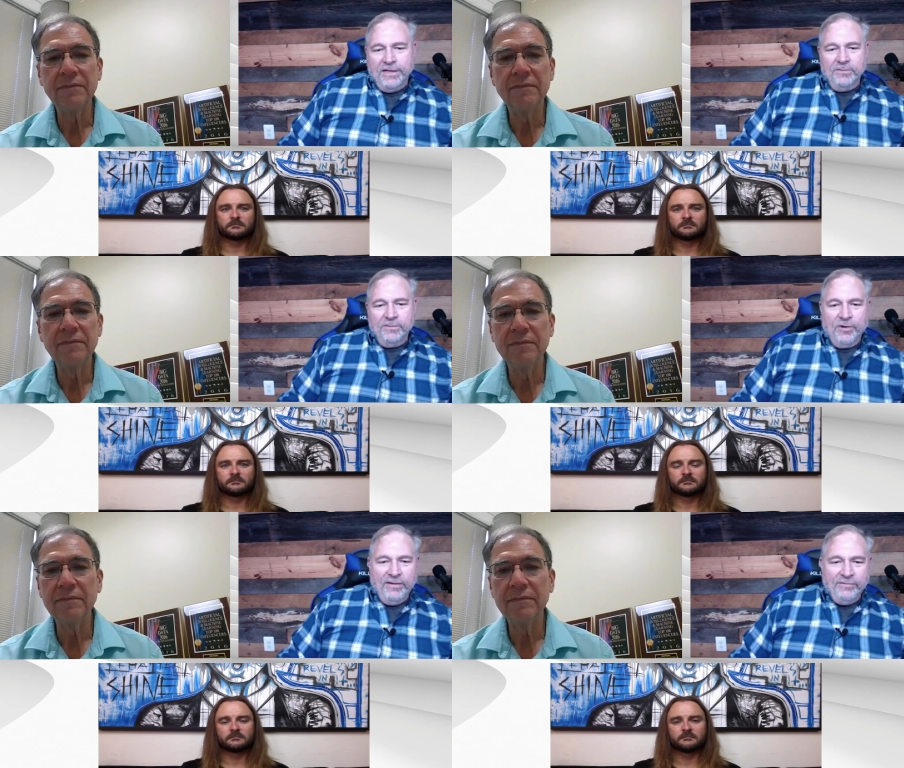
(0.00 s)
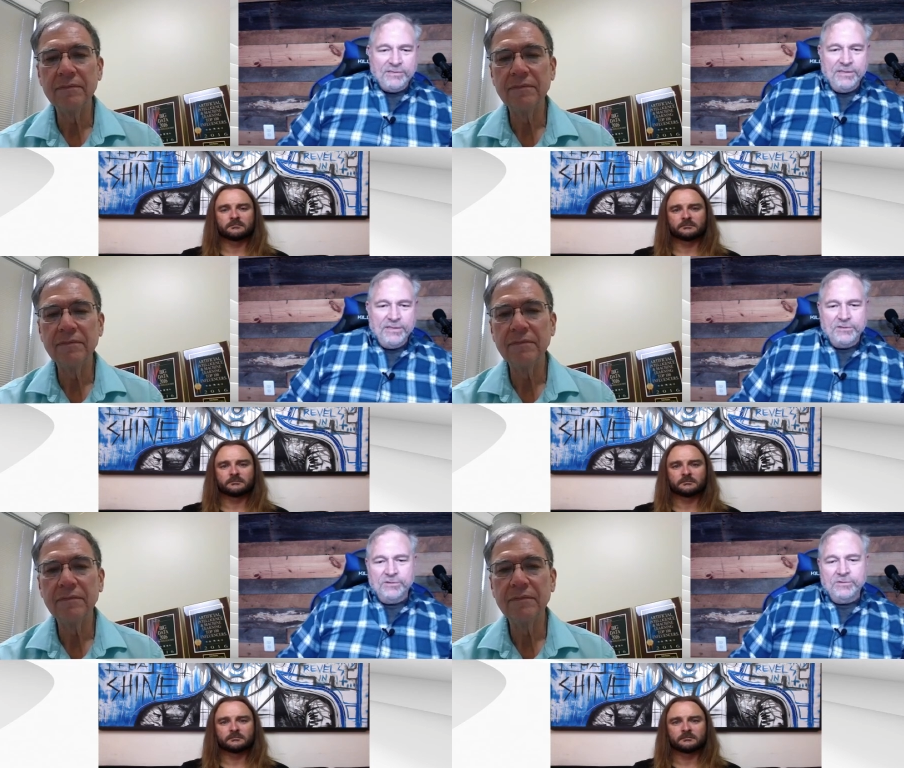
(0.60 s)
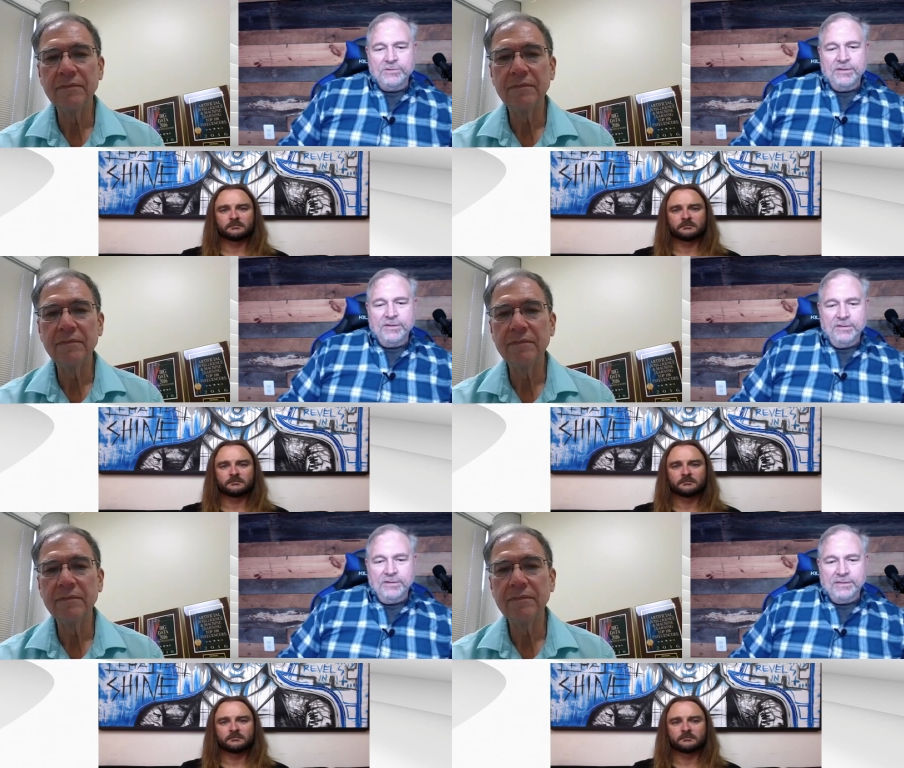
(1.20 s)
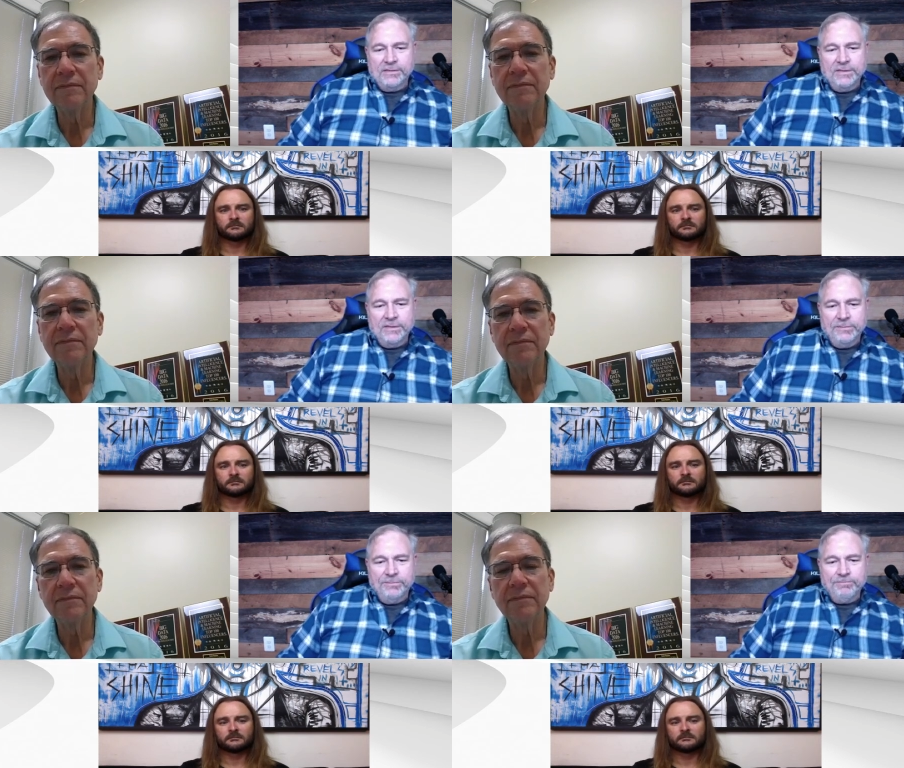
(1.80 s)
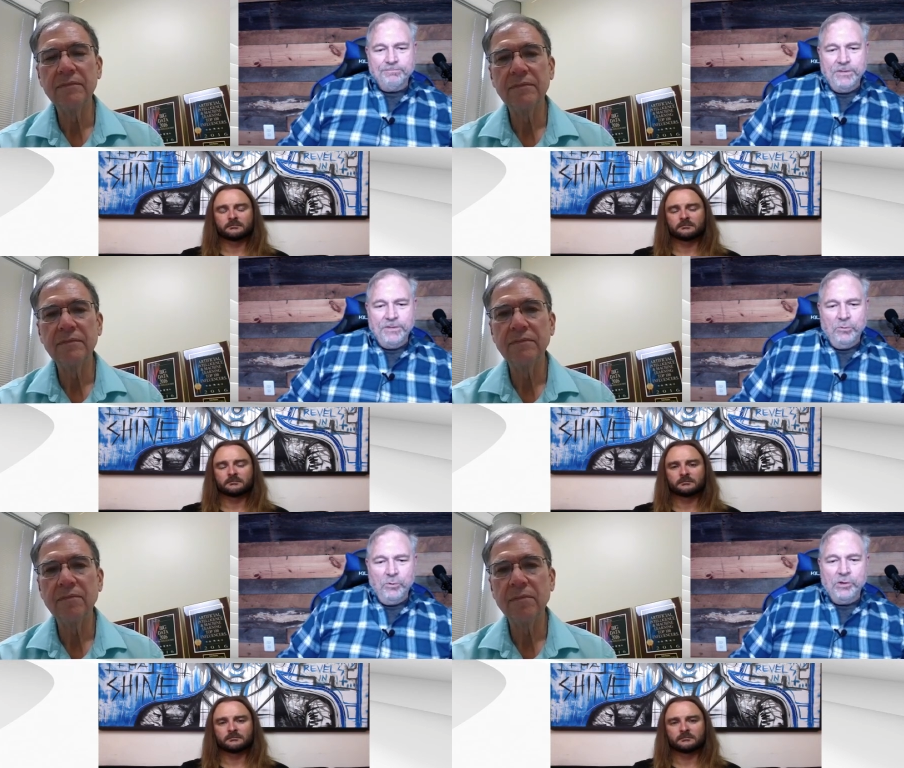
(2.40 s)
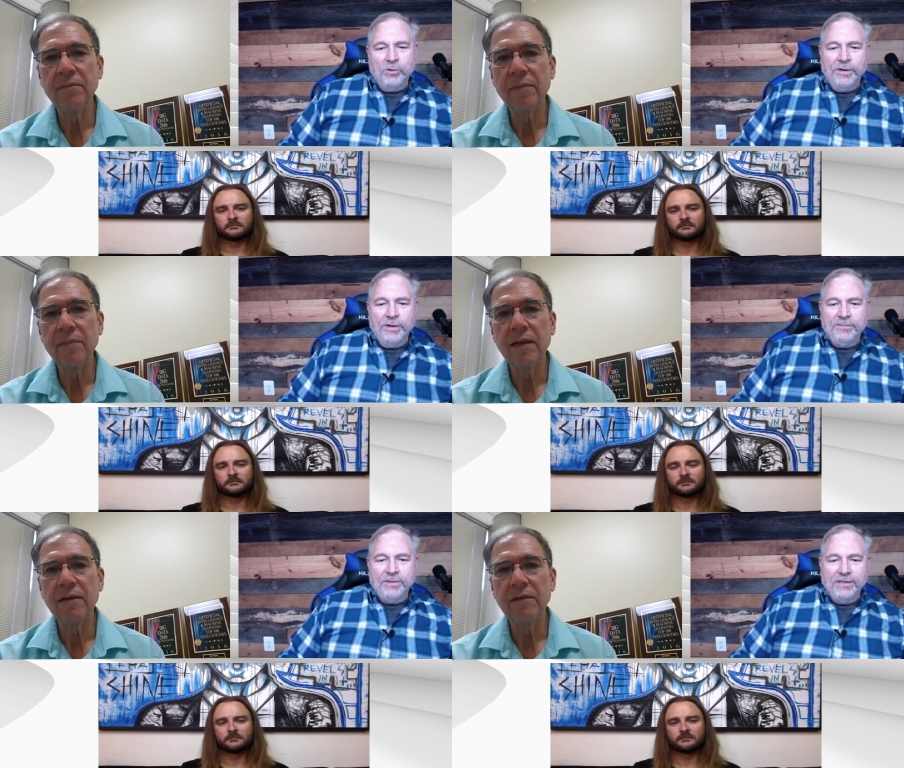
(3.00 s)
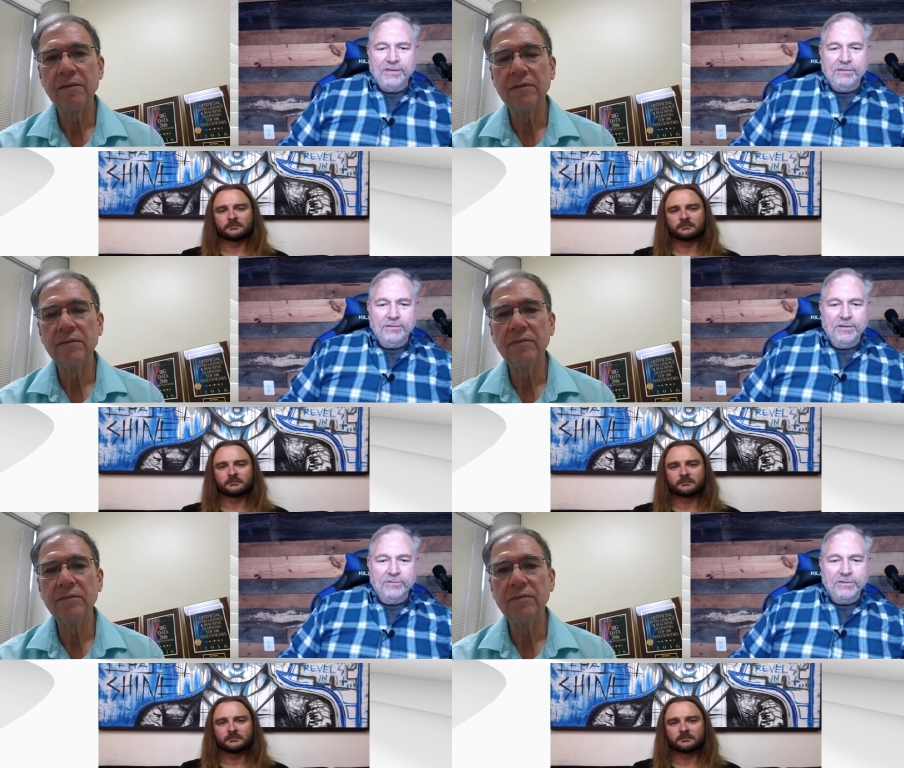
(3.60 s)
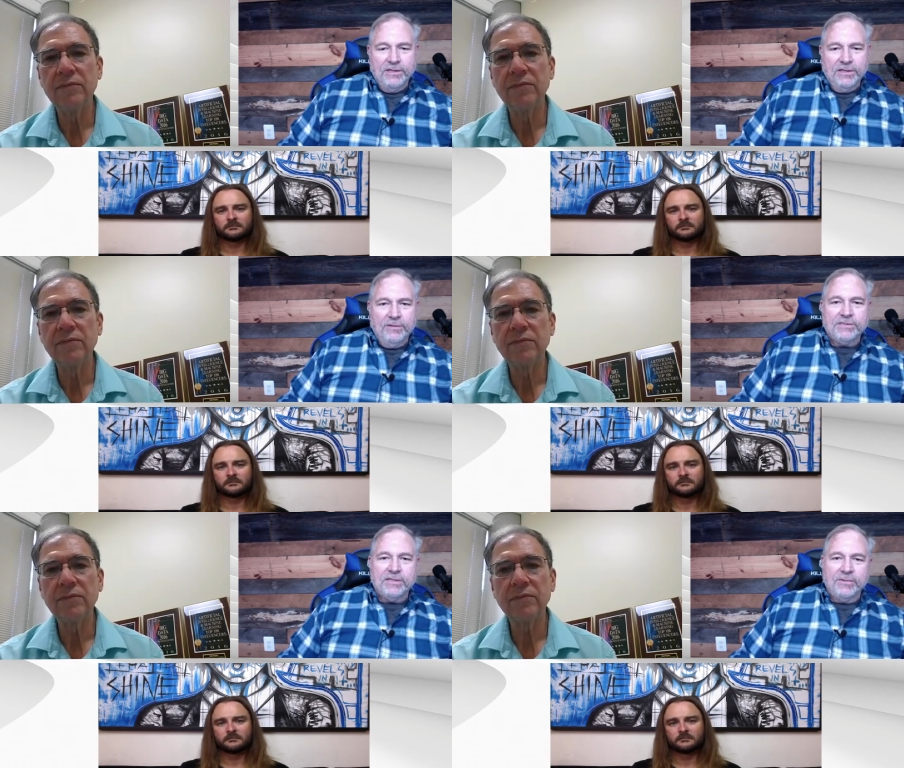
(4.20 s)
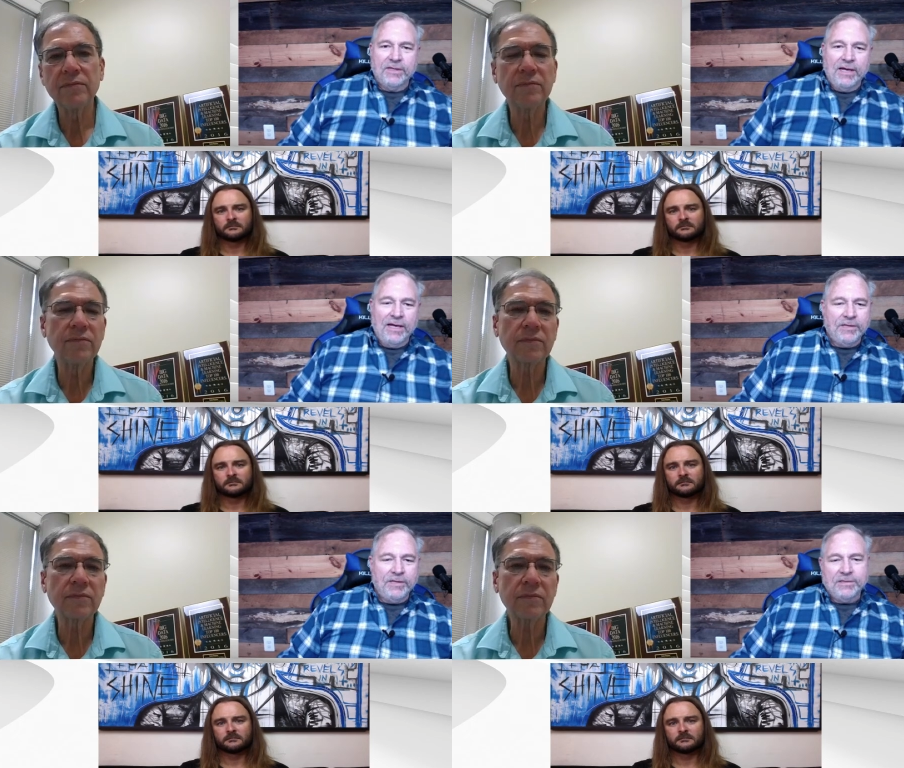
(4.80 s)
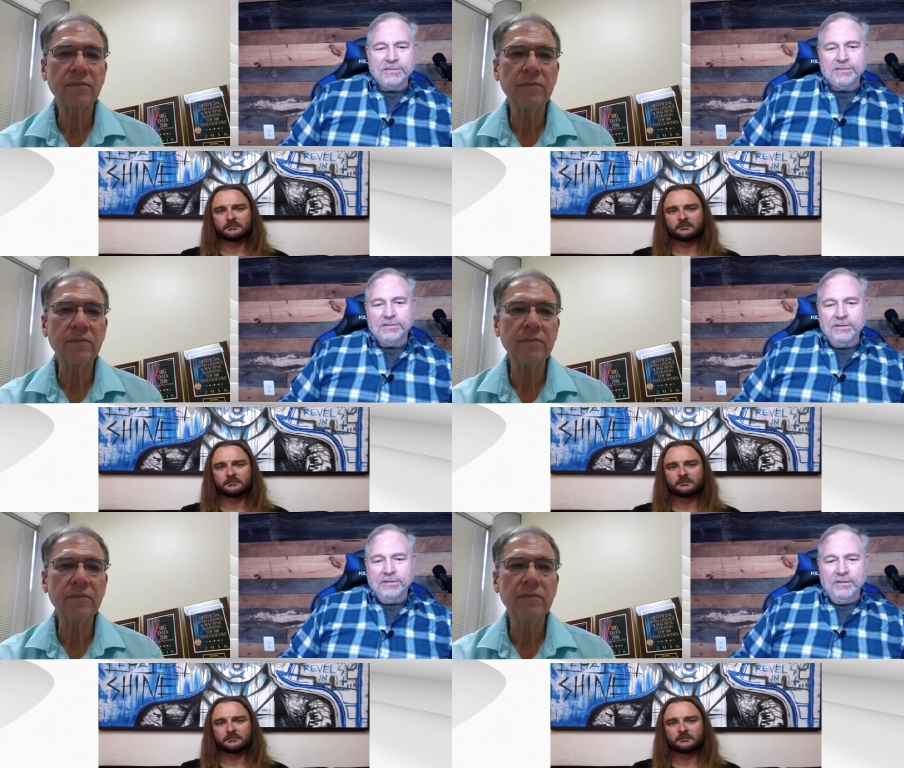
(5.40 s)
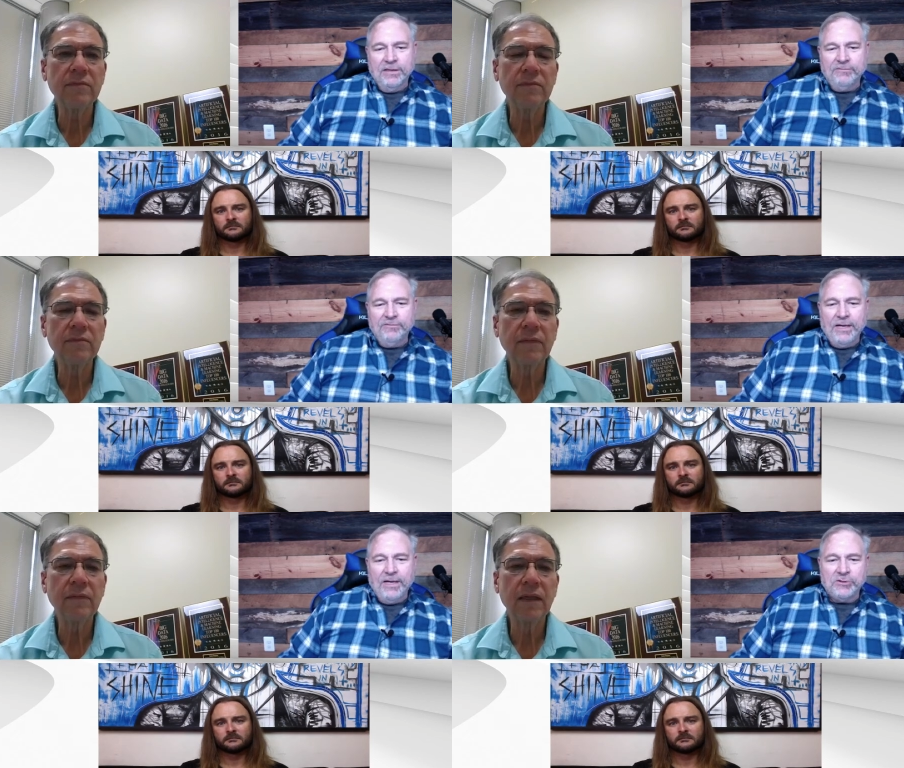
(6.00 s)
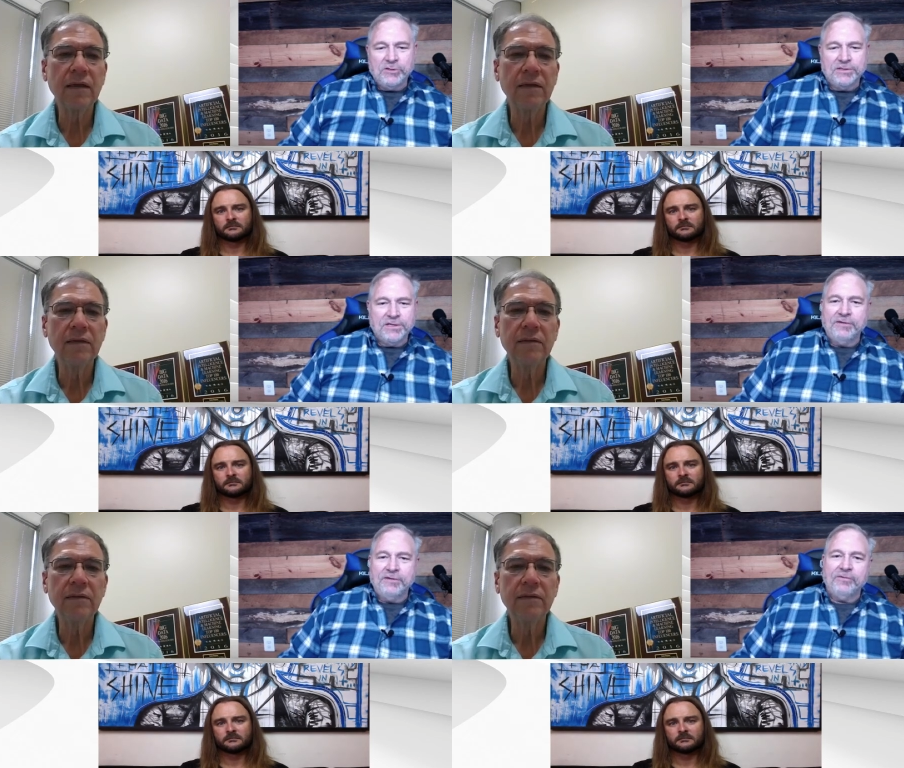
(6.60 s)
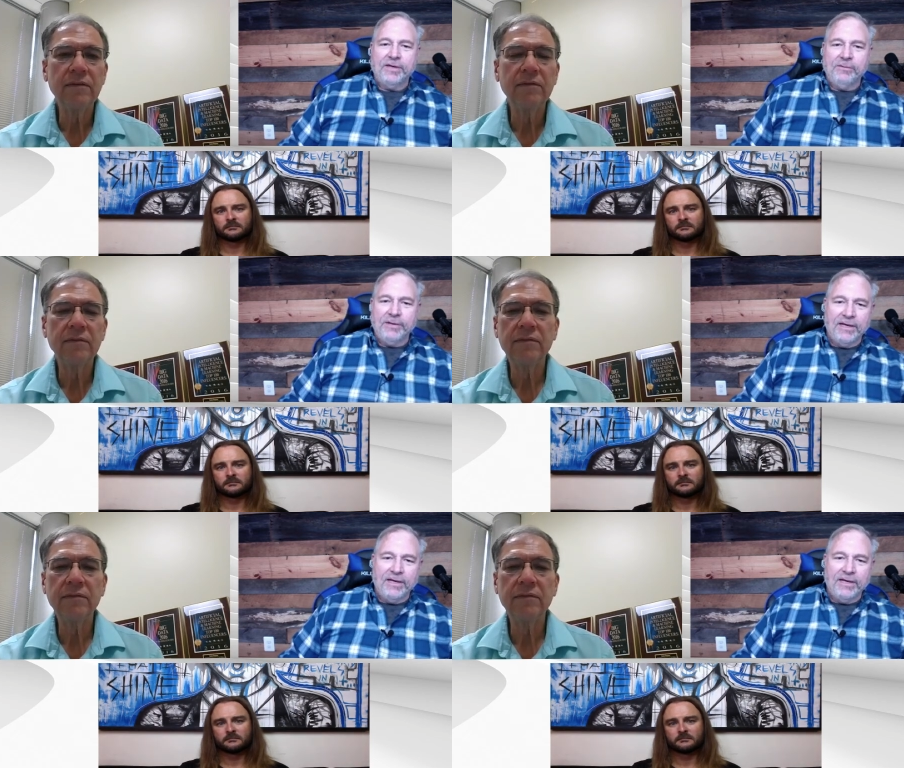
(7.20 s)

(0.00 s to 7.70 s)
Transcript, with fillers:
Speaker 1: looking at the privacy issues, I think that um, you know we're going to be you know dealing with some of that because information is kind of funny.